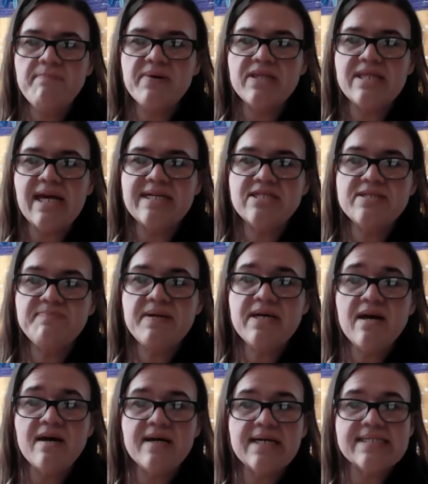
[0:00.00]
But that's
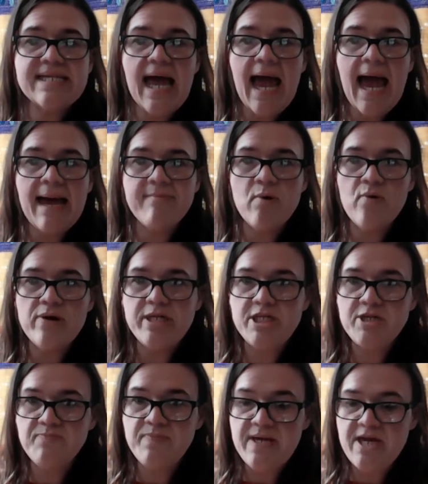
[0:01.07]
because I'm going
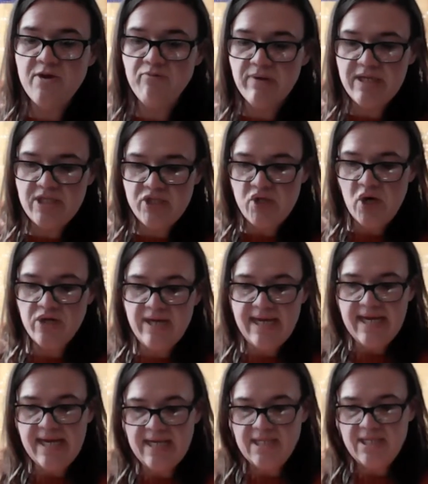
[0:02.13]
to be restarting
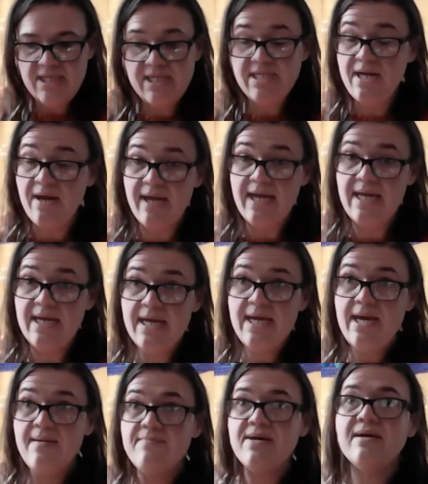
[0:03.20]
it tonight
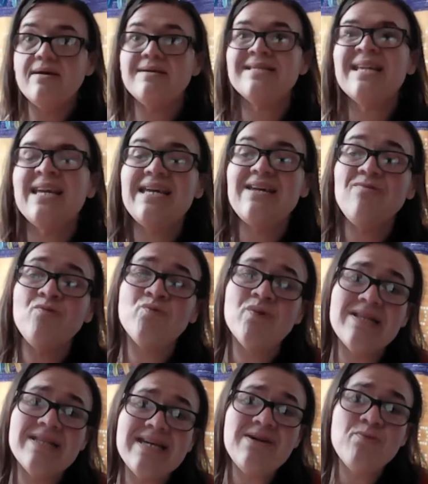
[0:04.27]
because he
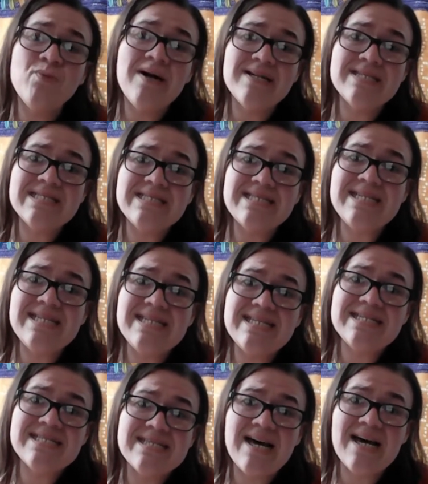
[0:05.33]
really wants these
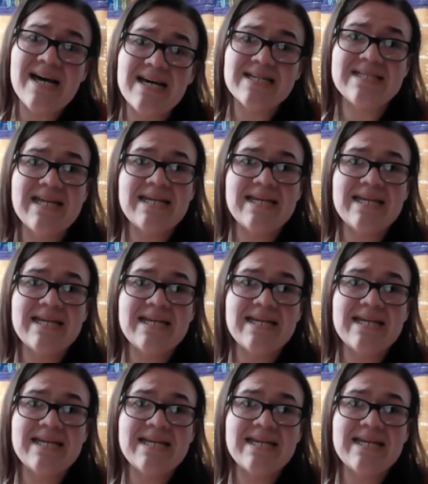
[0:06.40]
socks.